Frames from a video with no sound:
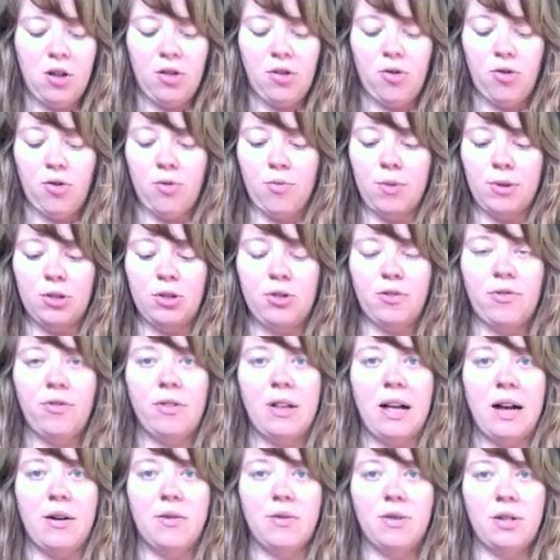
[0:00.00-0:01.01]
threw a bunch of
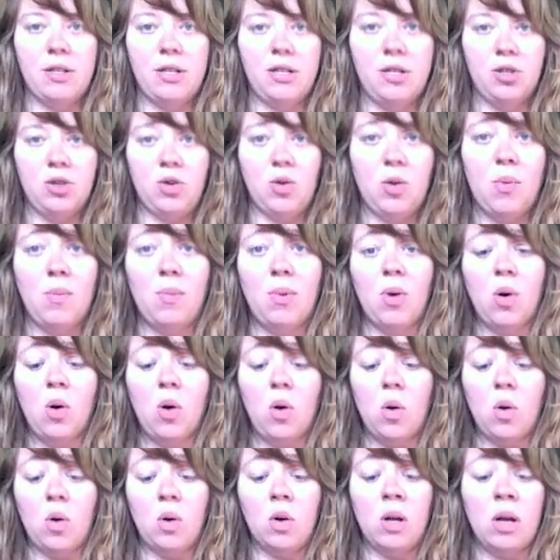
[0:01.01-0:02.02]
flour into a
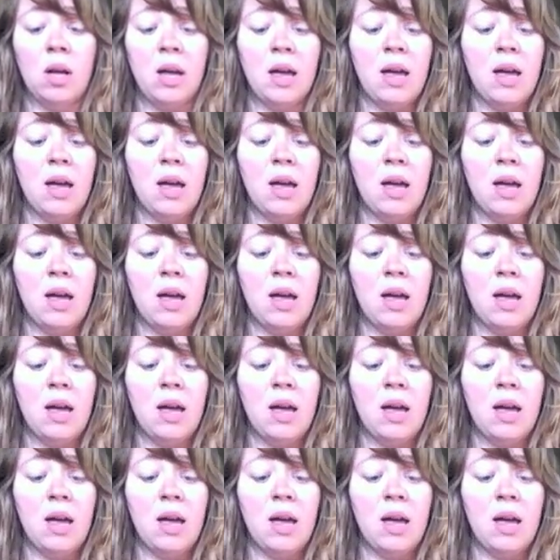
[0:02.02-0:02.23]
bowl